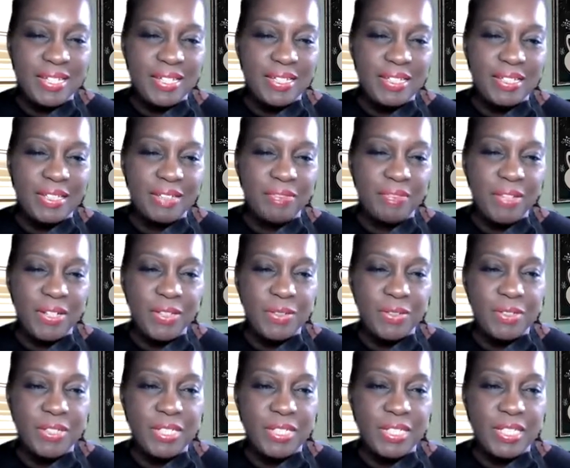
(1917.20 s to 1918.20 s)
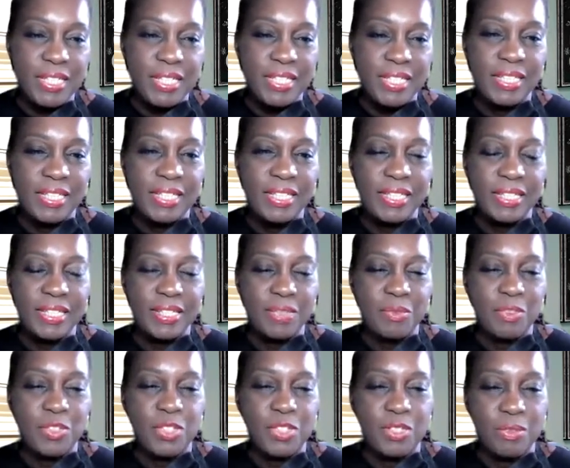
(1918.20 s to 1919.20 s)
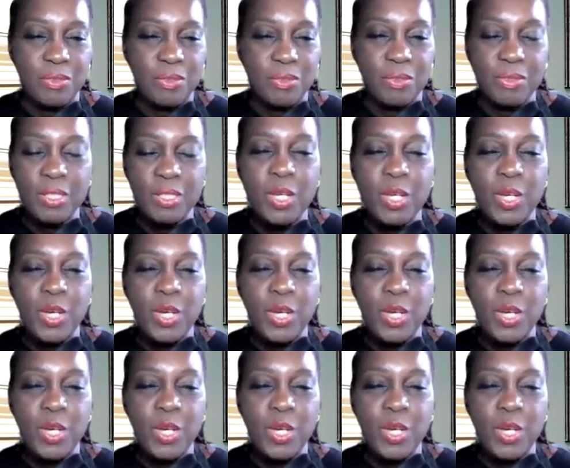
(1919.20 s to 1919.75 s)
the fettuccine, I think that's what you use.